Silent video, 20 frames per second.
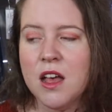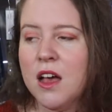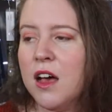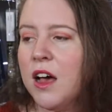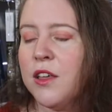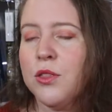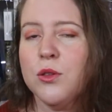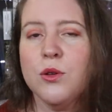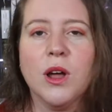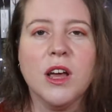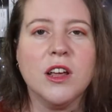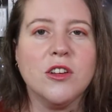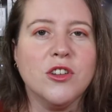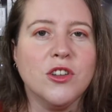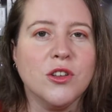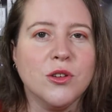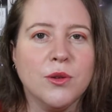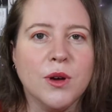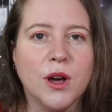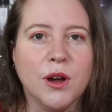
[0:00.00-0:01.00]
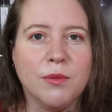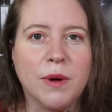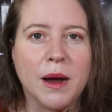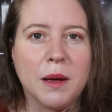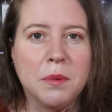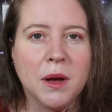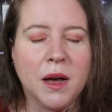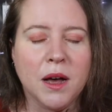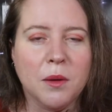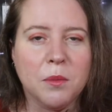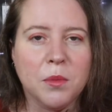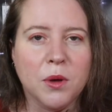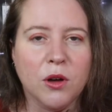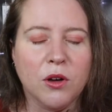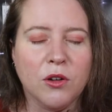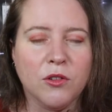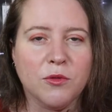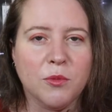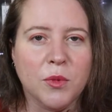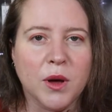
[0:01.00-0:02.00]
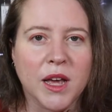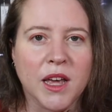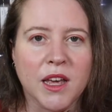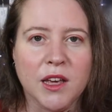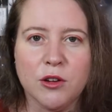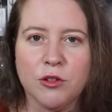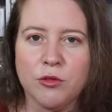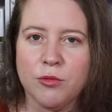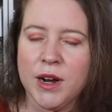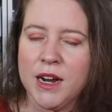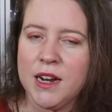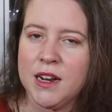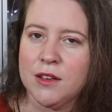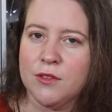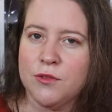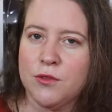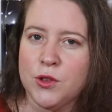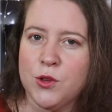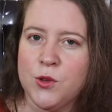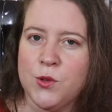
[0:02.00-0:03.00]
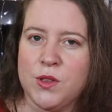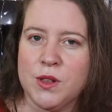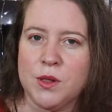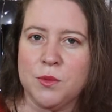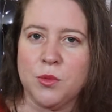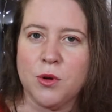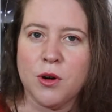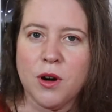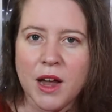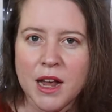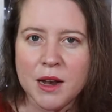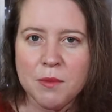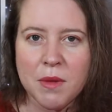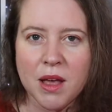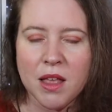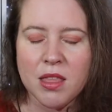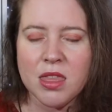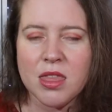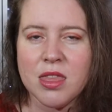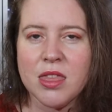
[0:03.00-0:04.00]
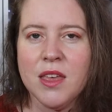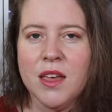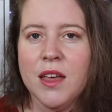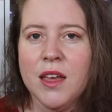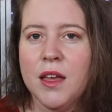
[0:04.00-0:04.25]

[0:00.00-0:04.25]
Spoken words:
I thought I should do a wrap up of my reading for New Zealand Pride Month